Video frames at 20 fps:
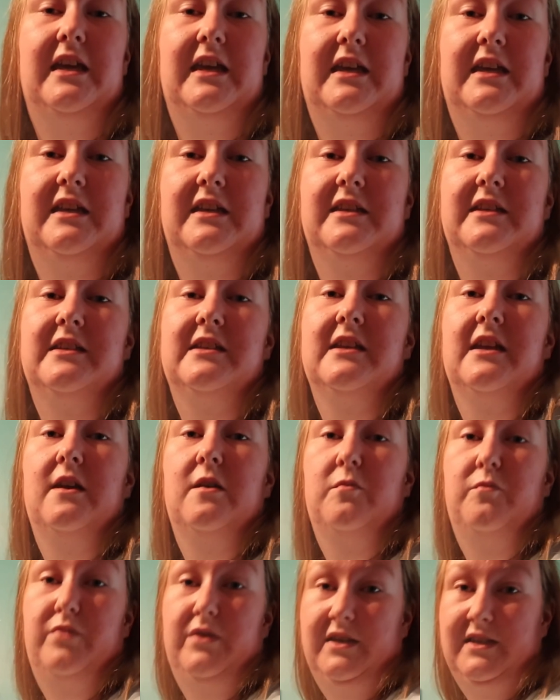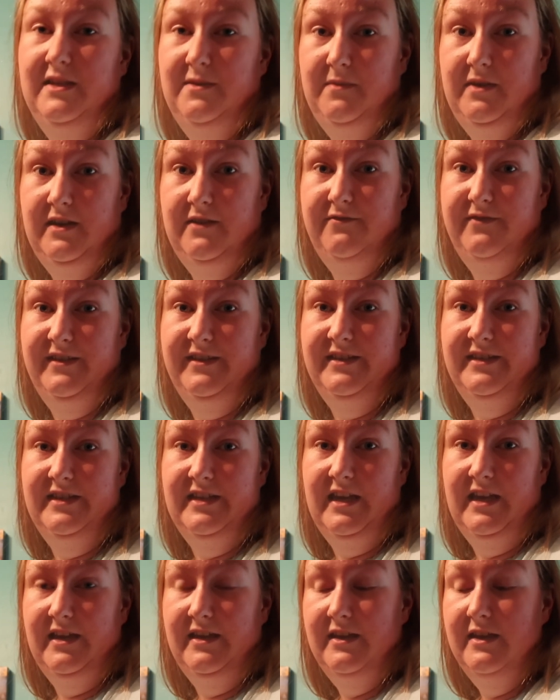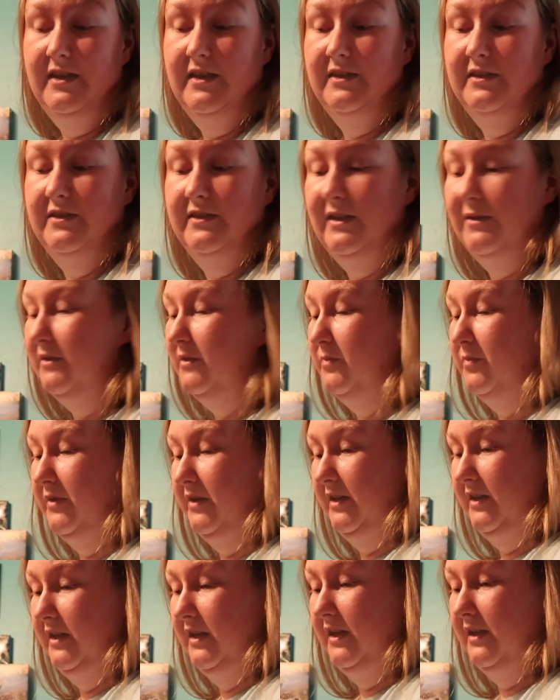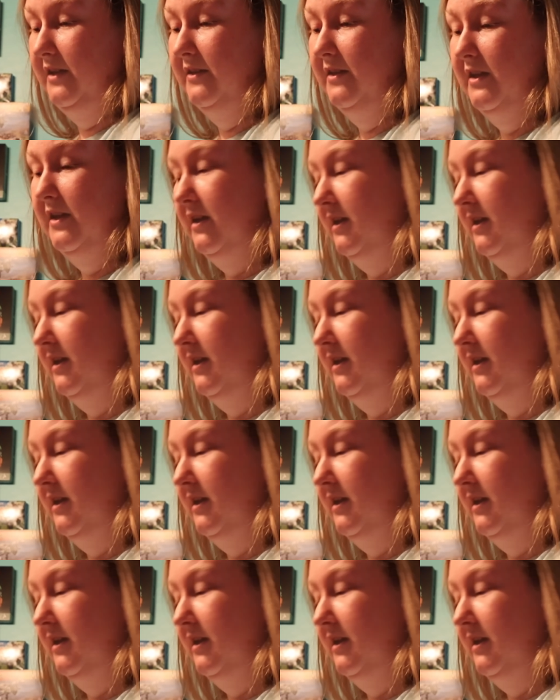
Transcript: is Bricks and Minifigs Day, so that was pretty neat.